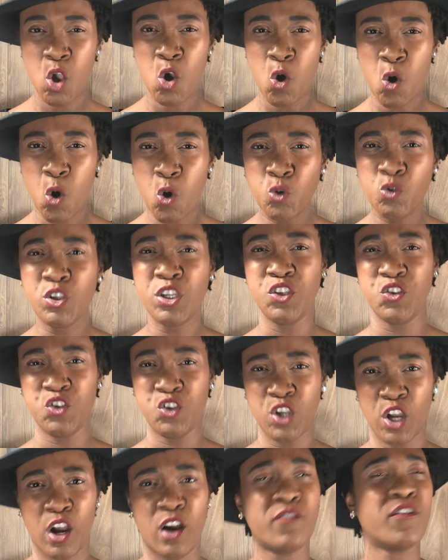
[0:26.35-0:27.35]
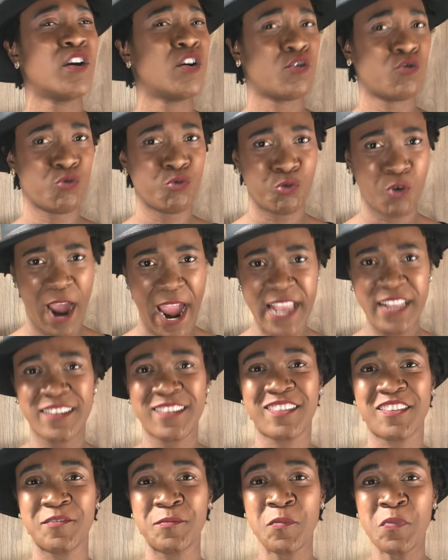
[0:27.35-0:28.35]
who deserve
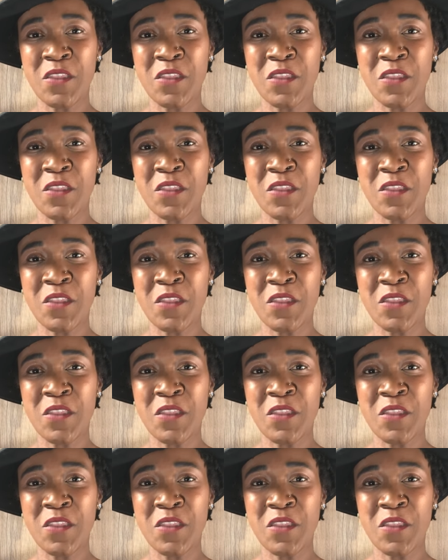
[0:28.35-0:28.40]
rights.